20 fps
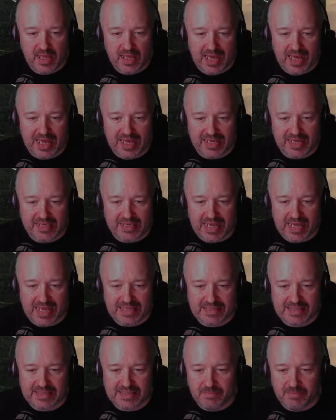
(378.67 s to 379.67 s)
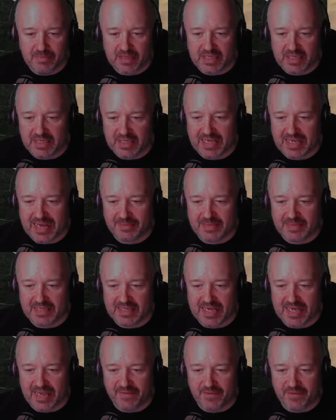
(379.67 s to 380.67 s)
And as the money the captain
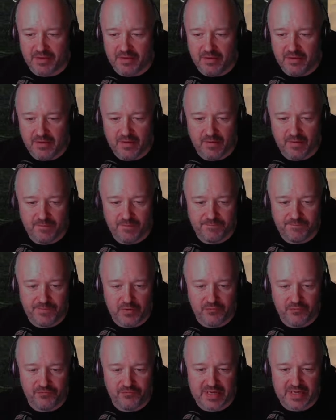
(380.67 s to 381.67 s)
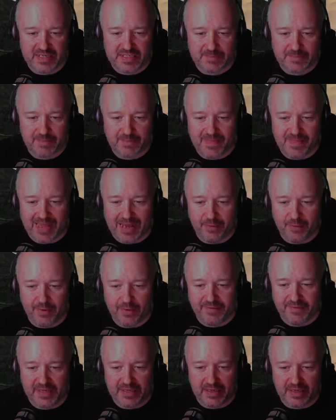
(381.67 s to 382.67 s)
gave you, Feel free to spend that
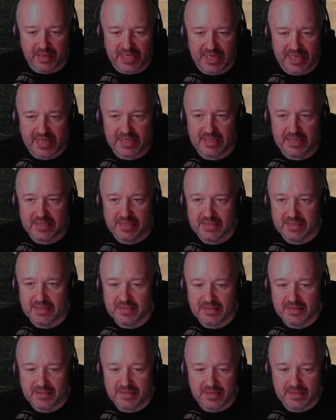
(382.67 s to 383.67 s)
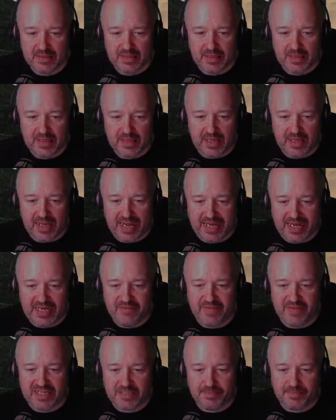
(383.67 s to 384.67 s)
however you like. Any
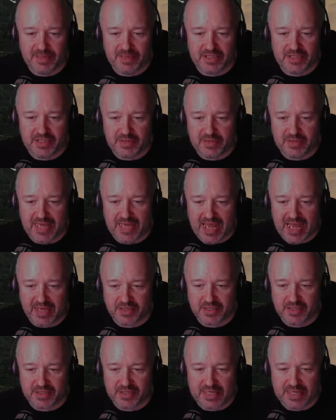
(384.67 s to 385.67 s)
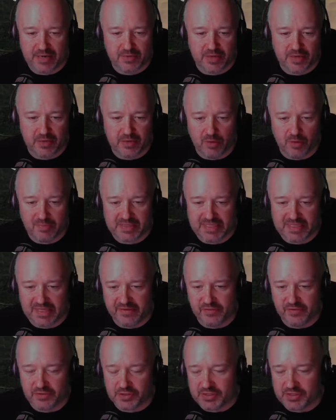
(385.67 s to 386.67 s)
recipes you get should tell you what
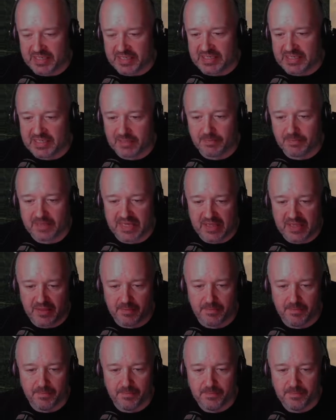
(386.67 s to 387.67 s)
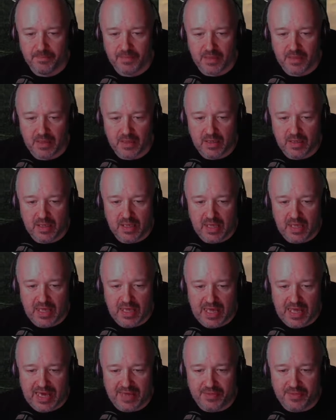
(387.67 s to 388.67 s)
materials you need to complete them.
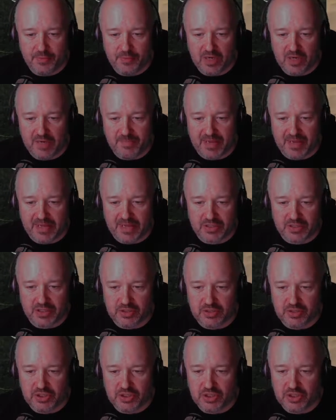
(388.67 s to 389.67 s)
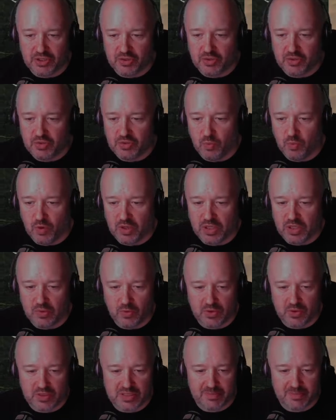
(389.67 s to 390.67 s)
At the workbench, you choose what you
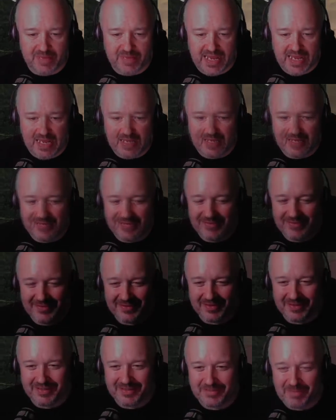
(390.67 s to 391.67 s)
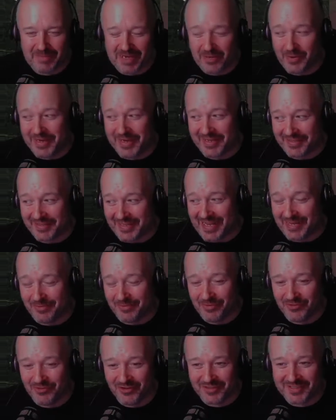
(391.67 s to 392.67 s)
want to make. Oh, it's a bit quicker than
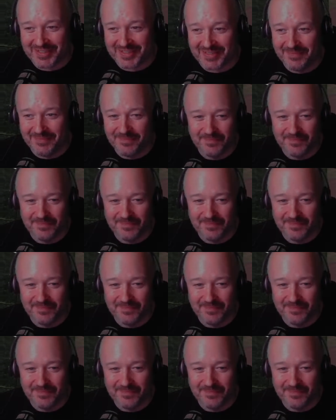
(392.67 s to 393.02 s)
Animal Crossing.